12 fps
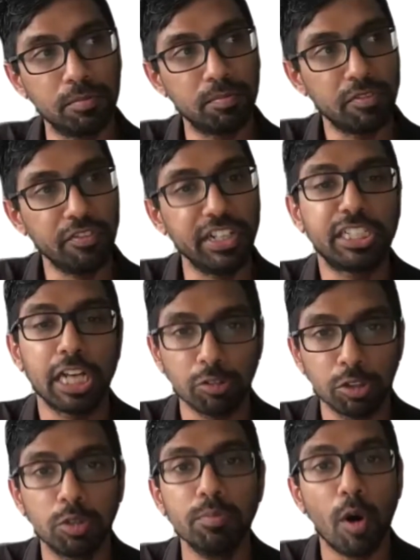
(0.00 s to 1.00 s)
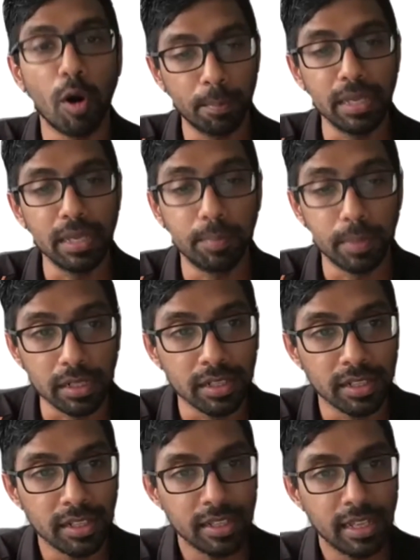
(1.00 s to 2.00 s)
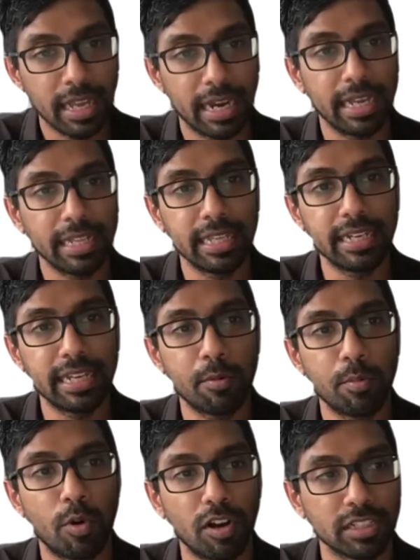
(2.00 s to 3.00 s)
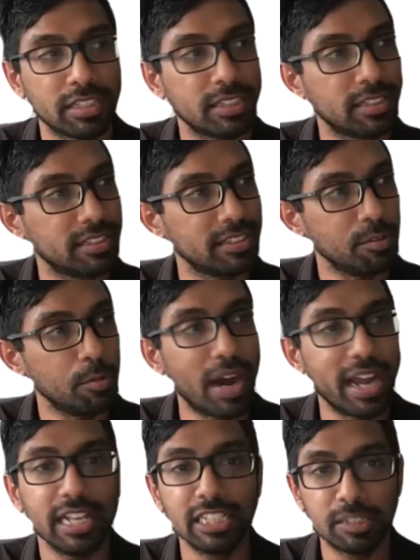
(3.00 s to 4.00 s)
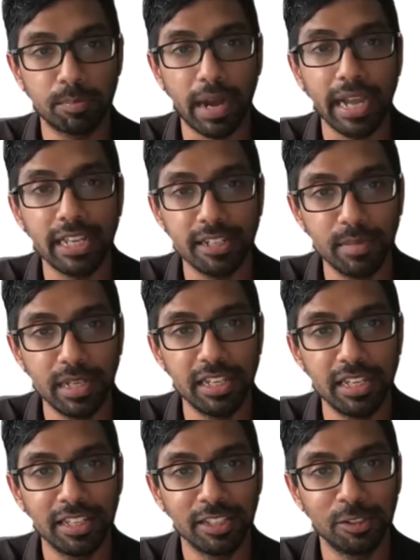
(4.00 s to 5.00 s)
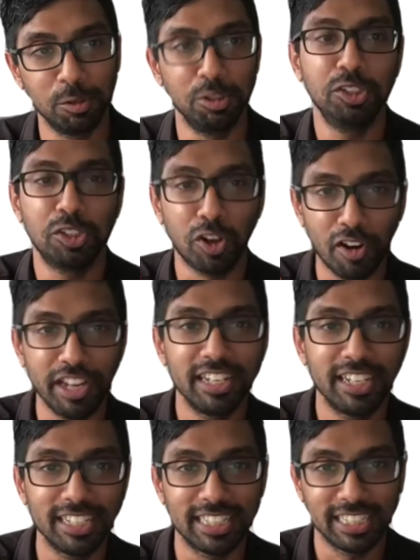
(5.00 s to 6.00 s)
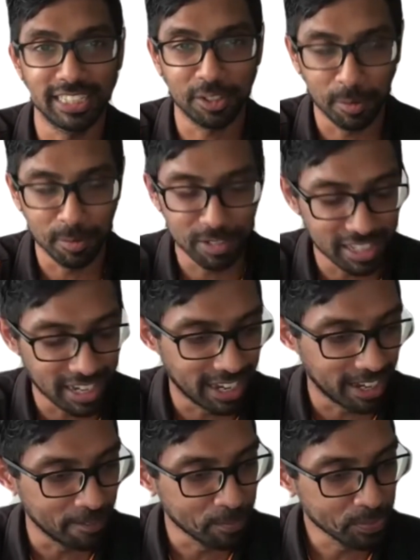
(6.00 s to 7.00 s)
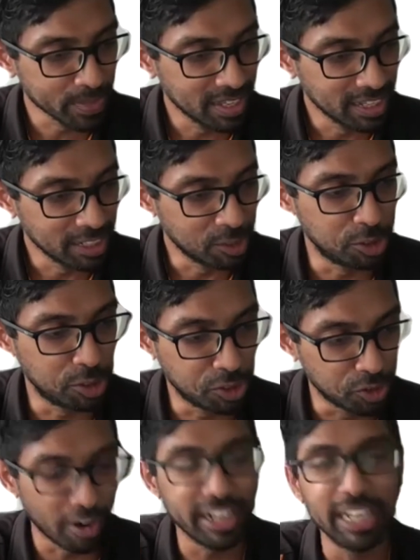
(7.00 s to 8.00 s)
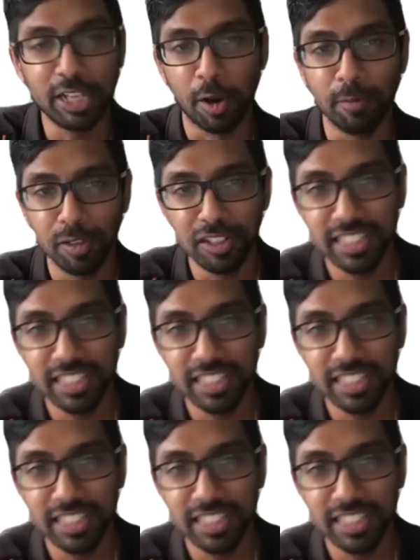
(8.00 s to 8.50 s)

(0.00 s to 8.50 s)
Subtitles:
reach out to more people. And I think that was what inspired me to join this as a community, to join the community